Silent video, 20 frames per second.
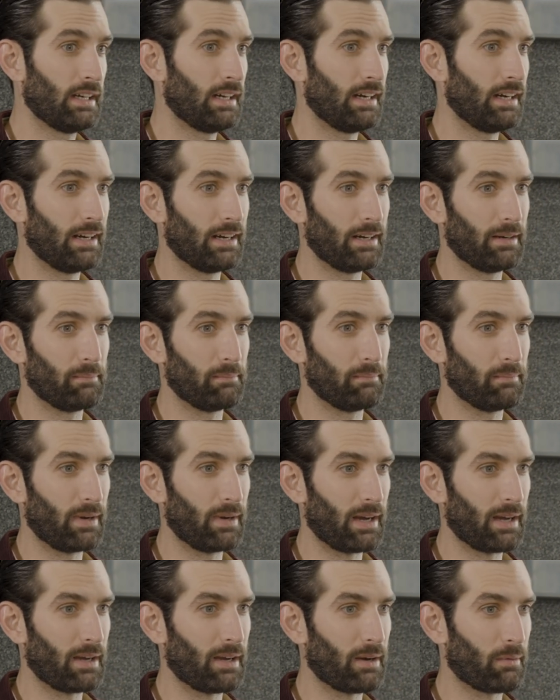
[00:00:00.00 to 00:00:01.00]

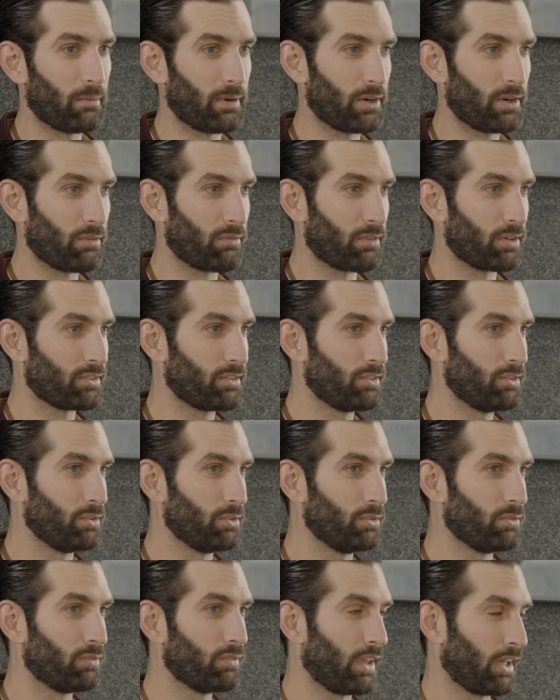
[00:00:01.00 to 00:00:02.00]
I went over
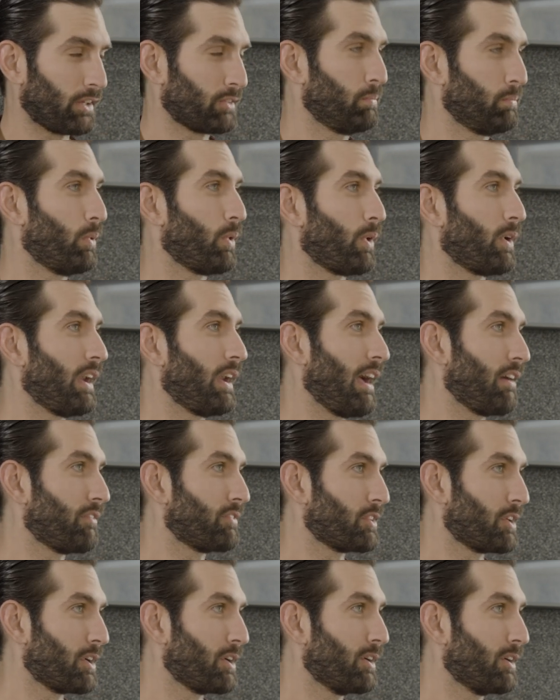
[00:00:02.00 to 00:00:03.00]
to Flexport
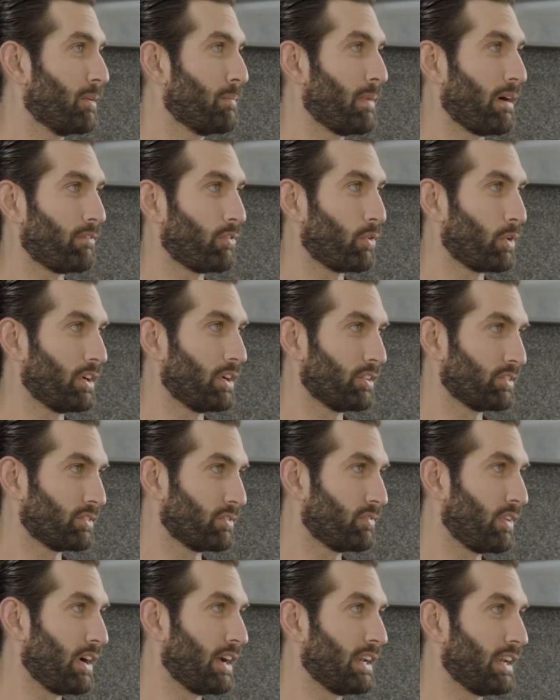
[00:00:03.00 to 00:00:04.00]
after about 4 years
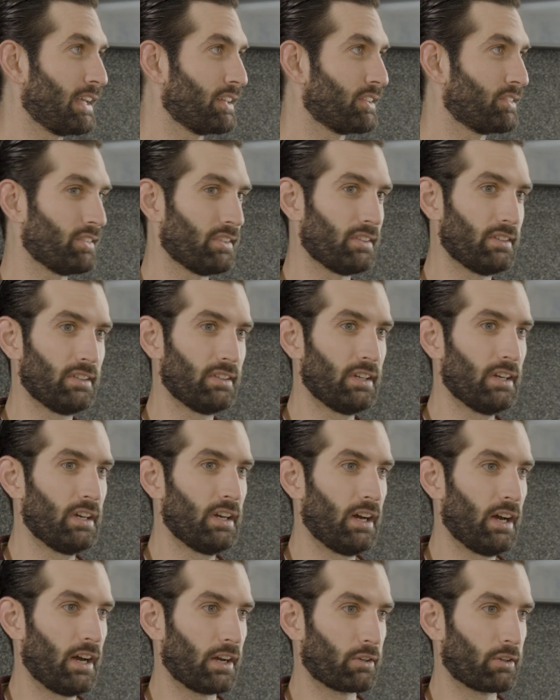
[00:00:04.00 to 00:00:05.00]
in finance and
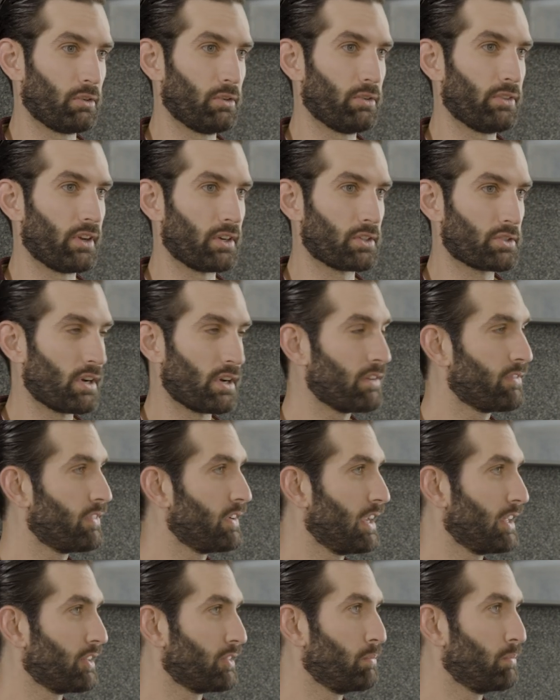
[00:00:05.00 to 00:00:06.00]
grew their trade
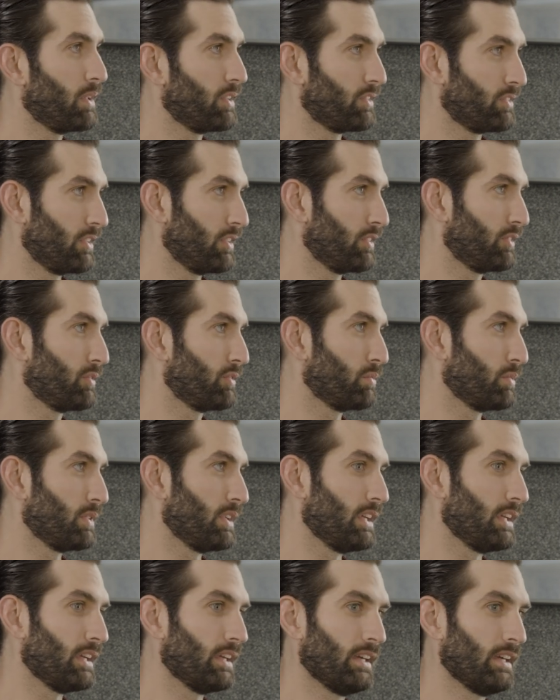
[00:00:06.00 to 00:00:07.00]
finance business.
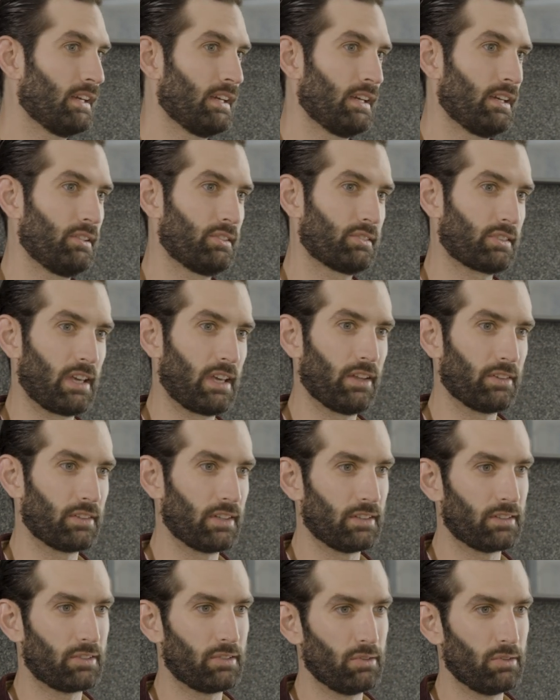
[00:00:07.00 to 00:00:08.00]
We scaled
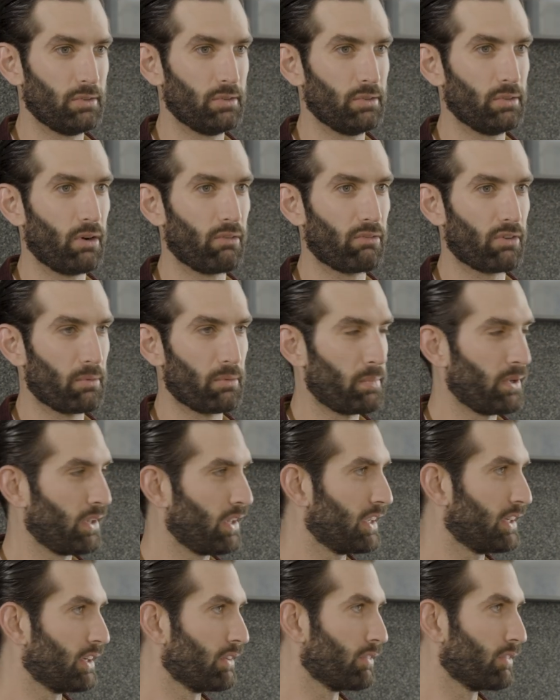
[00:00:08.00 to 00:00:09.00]
it to over $1
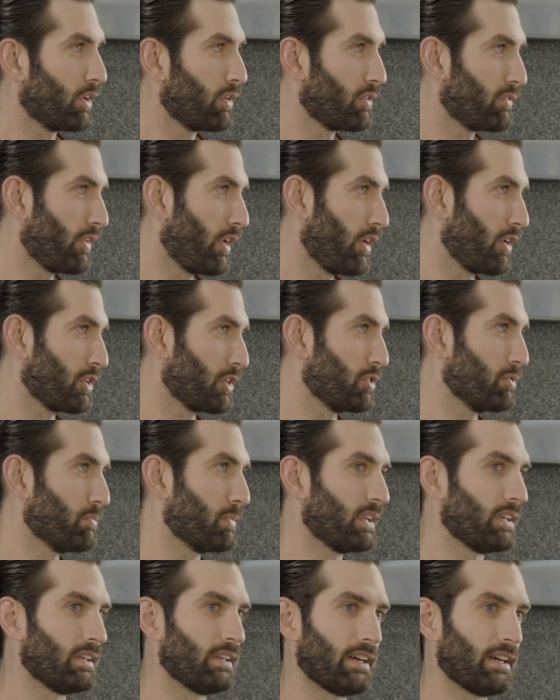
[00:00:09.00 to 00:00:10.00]
billion of loan volume, and